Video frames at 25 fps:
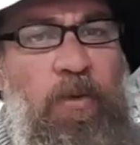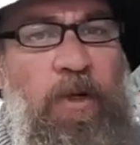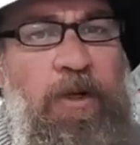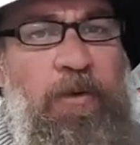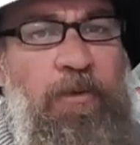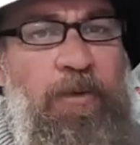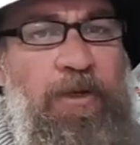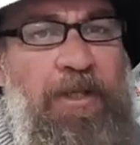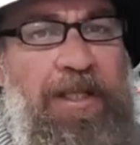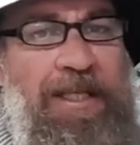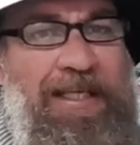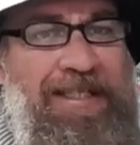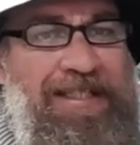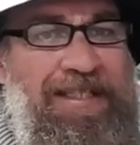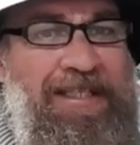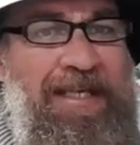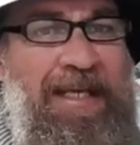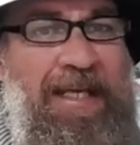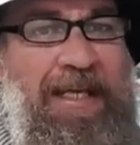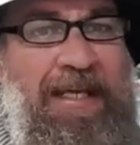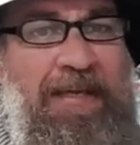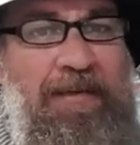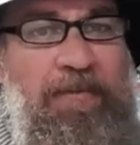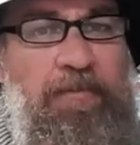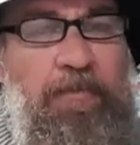we were
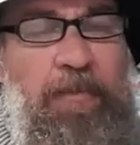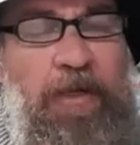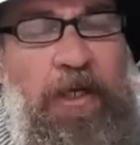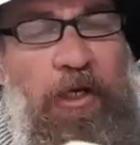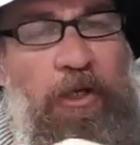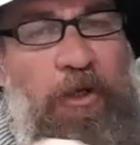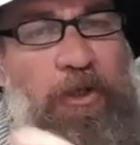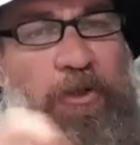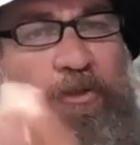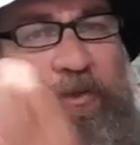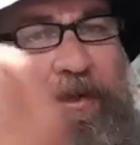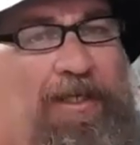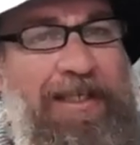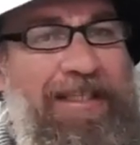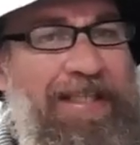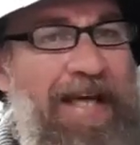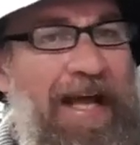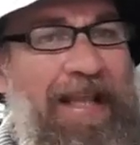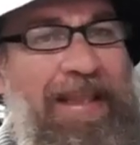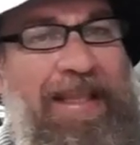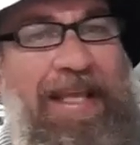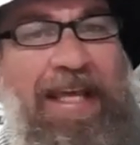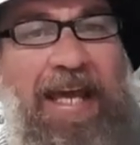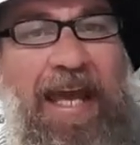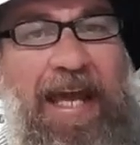listening because we'd
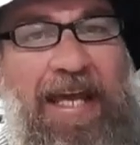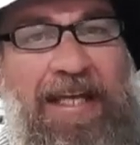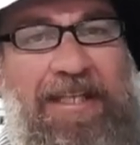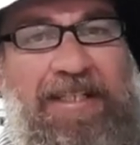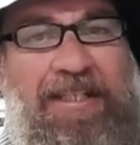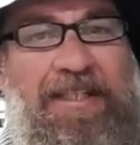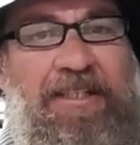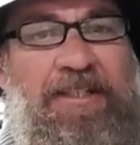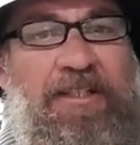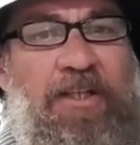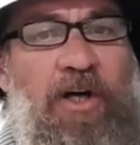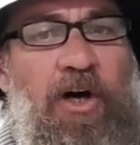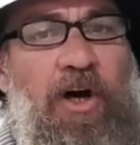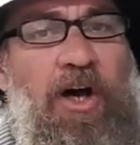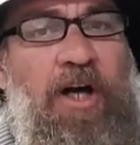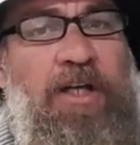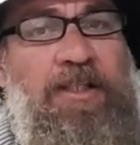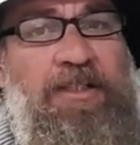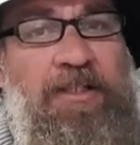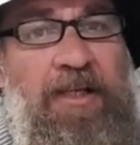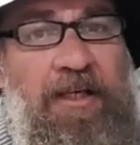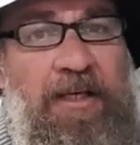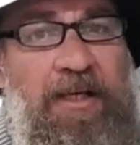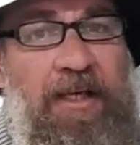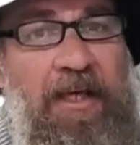done the
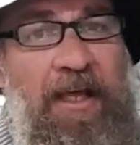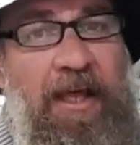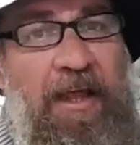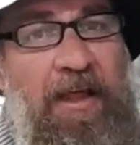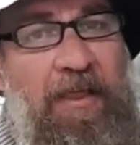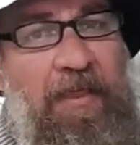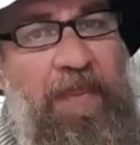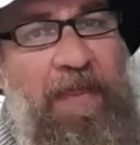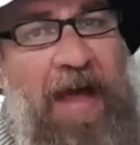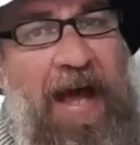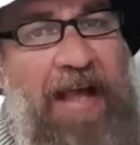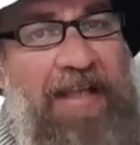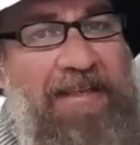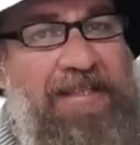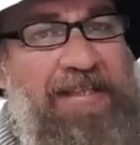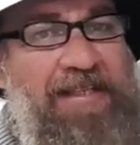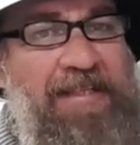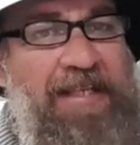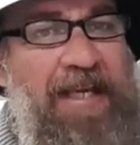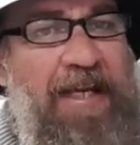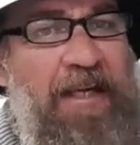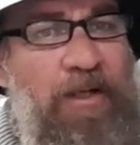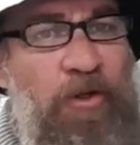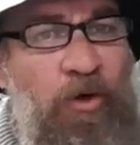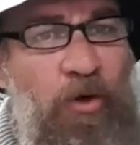exercise. That
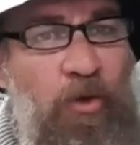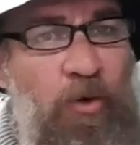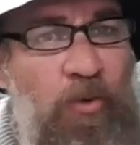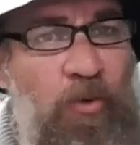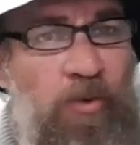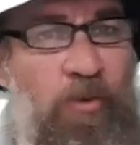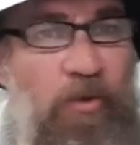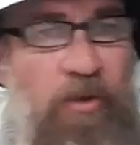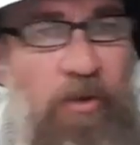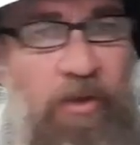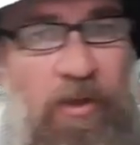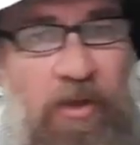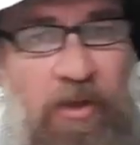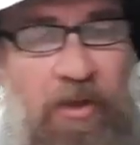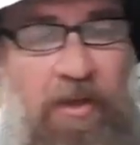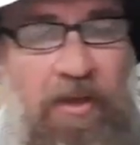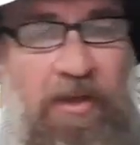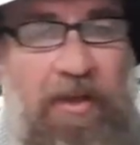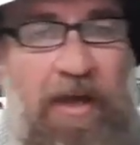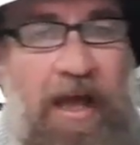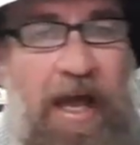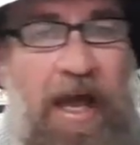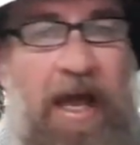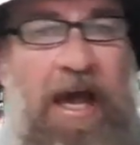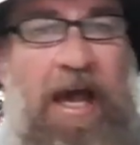signal,
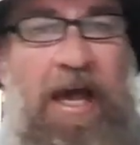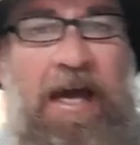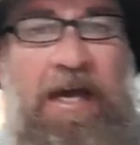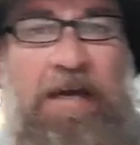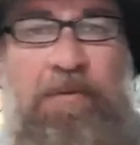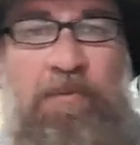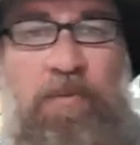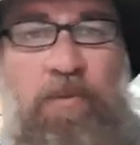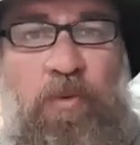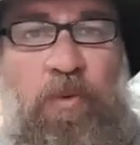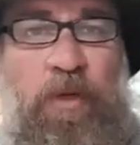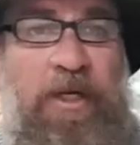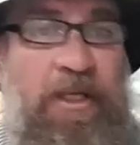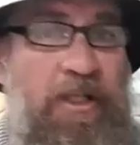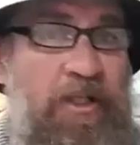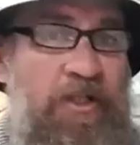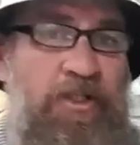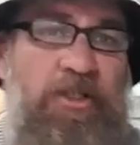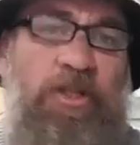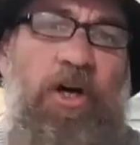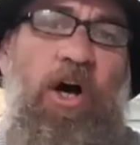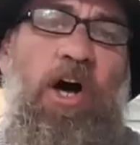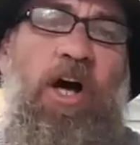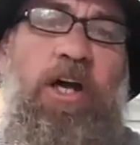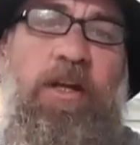we
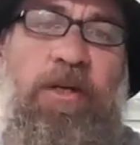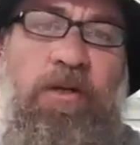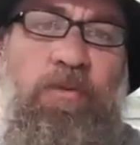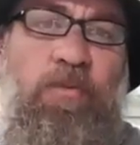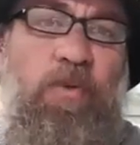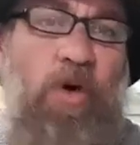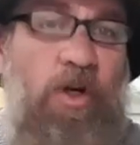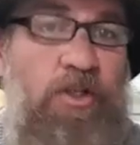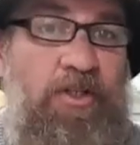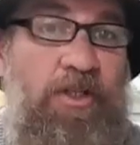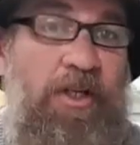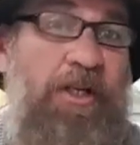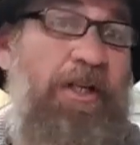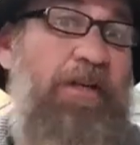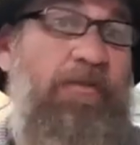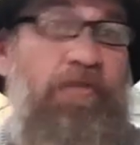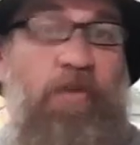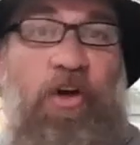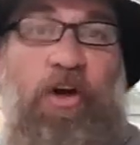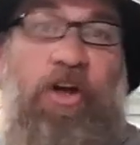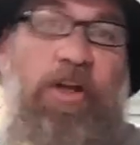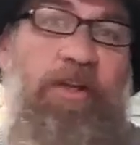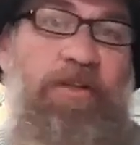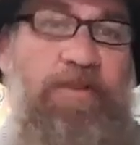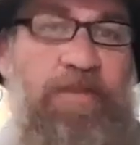decided, was an
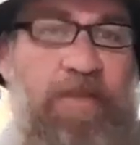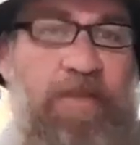inverted